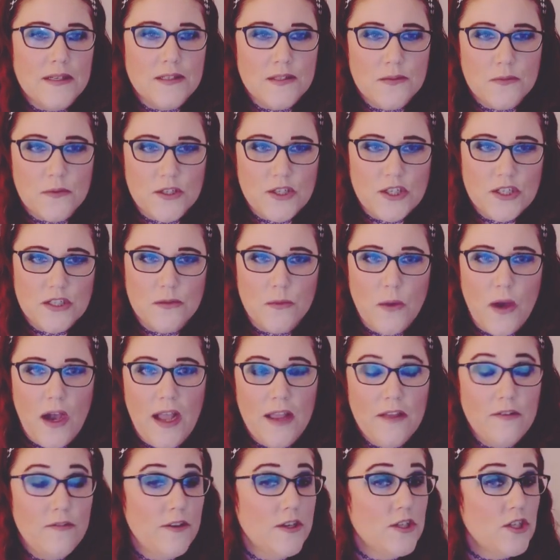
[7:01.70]
which is why
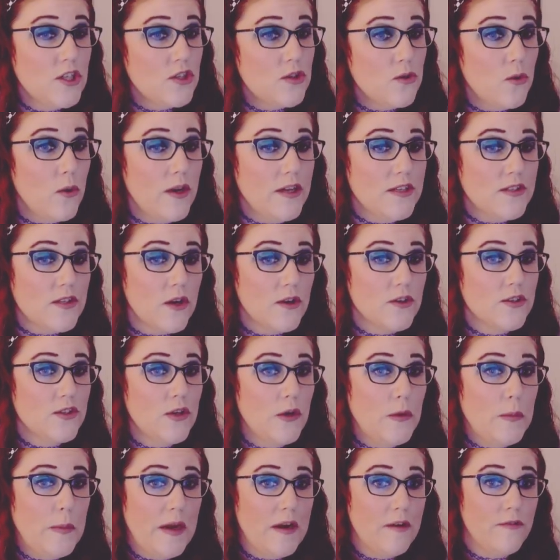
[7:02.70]
fidget toys are
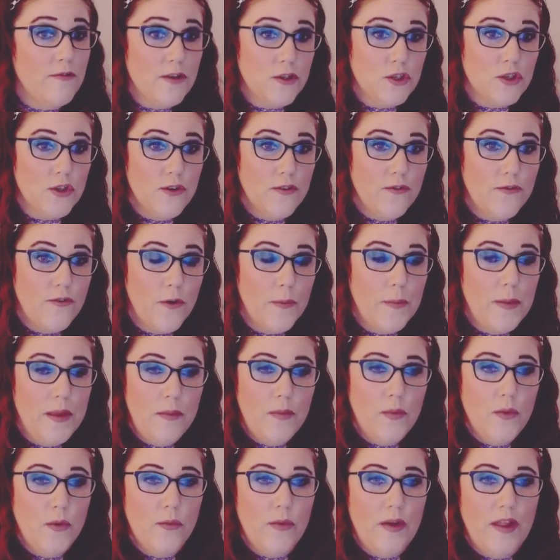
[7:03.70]
so beneficial for
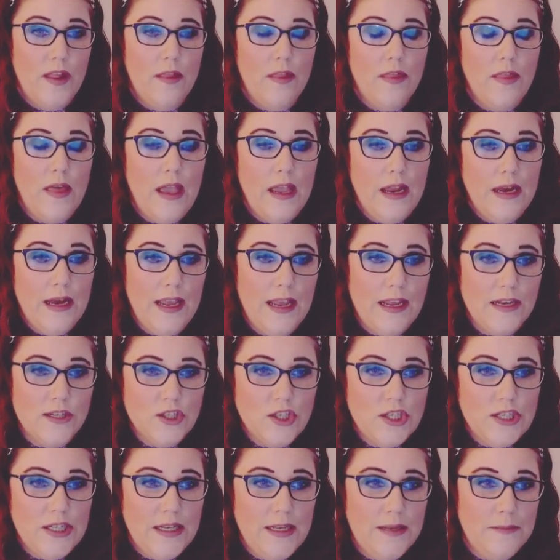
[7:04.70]
people with
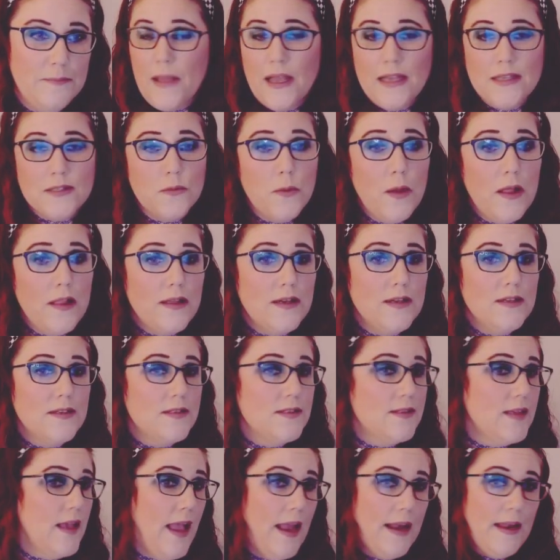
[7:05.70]
ADHD, as well
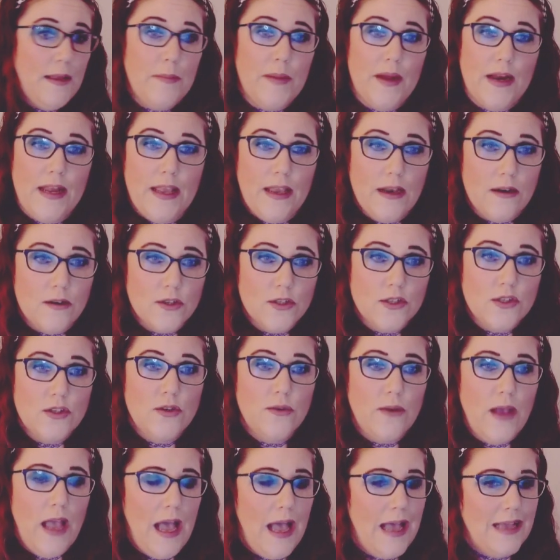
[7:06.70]
as anybody else who
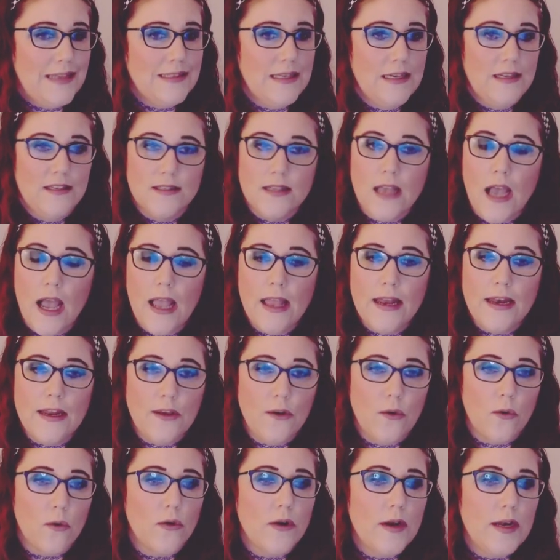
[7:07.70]
has anxiety
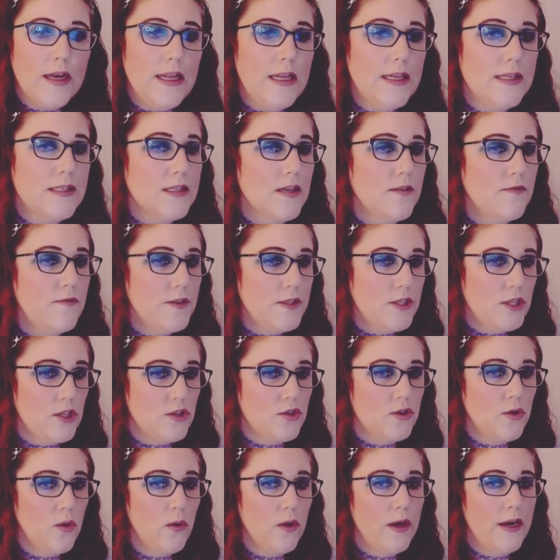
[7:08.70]
or needs a fidget
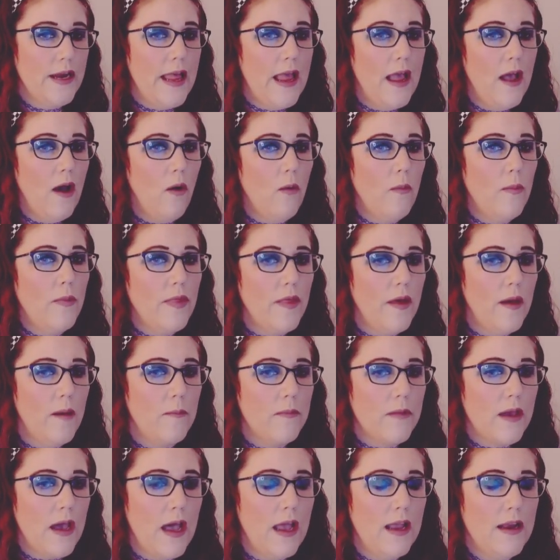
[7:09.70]
toy to help them
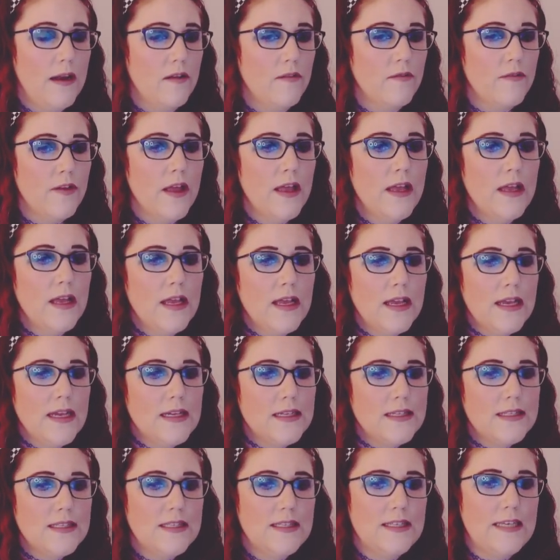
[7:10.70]
kind of
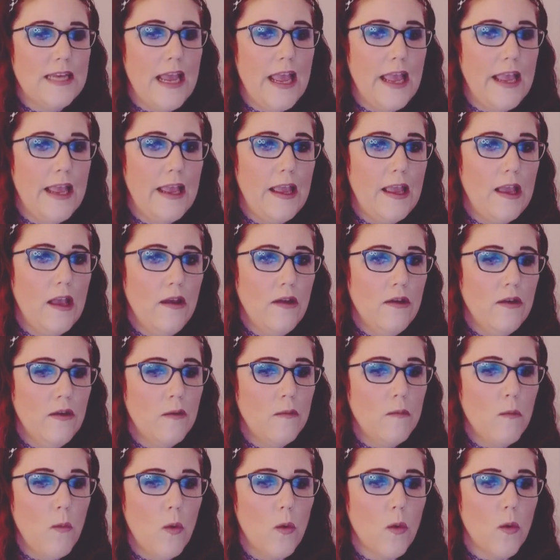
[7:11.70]
stay
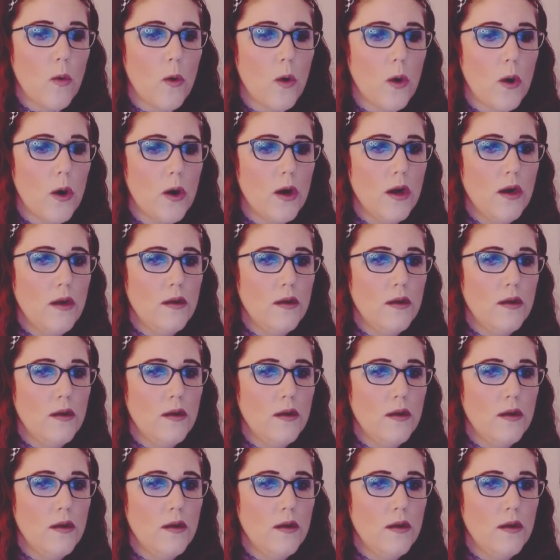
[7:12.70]
more